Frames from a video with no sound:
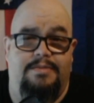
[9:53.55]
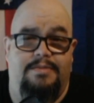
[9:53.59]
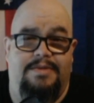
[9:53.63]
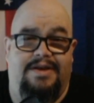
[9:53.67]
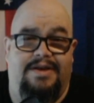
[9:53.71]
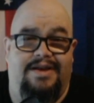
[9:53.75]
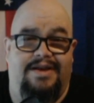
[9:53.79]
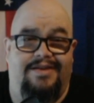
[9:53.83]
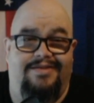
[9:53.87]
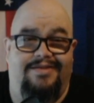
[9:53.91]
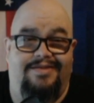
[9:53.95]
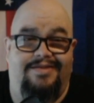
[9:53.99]

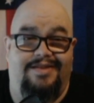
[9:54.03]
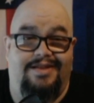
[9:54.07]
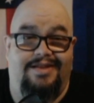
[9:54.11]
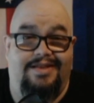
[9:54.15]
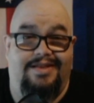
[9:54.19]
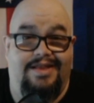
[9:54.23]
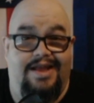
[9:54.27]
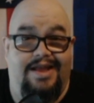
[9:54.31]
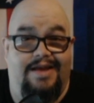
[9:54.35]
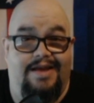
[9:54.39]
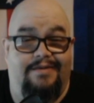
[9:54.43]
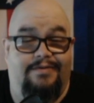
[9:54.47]
because the
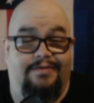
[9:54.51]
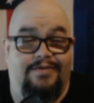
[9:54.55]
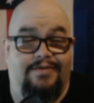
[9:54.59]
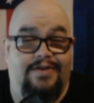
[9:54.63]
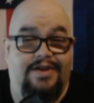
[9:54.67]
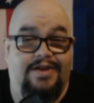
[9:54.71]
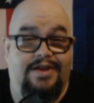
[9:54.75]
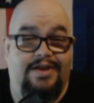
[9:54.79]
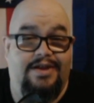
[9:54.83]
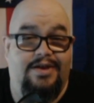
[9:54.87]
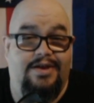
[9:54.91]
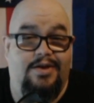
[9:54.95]
left,
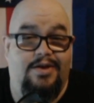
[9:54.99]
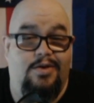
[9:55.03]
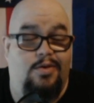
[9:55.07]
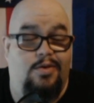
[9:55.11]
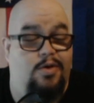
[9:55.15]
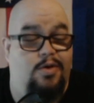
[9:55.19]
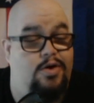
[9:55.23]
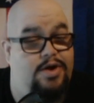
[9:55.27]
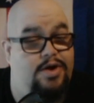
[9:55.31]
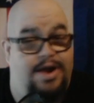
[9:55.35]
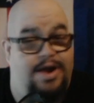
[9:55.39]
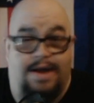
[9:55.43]

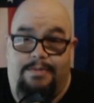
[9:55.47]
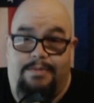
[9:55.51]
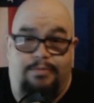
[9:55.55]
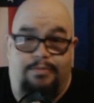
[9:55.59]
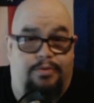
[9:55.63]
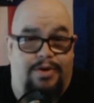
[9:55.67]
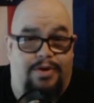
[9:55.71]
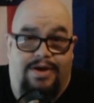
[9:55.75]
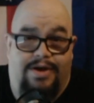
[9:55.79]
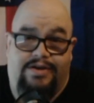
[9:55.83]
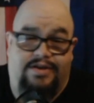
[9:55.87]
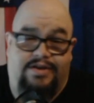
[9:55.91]
who are not
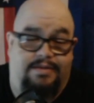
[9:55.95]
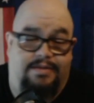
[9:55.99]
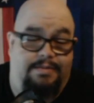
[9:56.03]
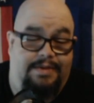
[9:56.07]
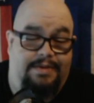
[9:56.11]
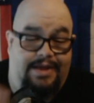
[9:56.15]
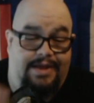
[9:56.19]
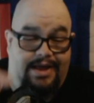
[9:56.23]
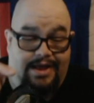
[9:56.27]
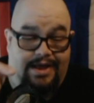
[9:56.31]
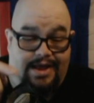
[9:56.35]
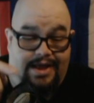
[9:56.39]
proud to
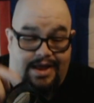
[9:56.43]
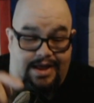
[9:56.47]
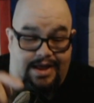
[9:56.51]
be